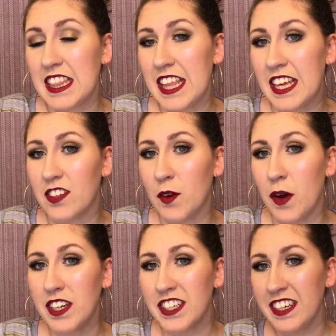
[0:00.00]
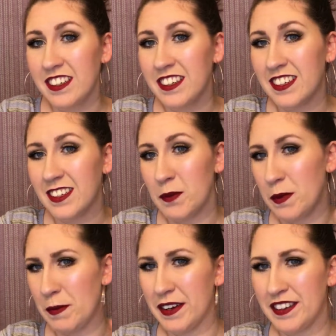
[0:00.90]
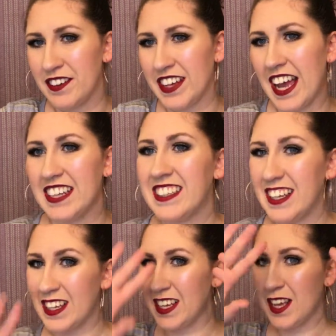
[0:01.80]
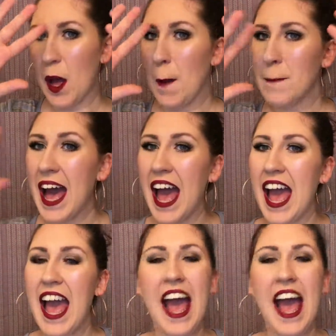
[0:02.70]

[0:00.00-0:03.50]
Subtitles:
Thanks for watching. See you for yourself, guys. Bye!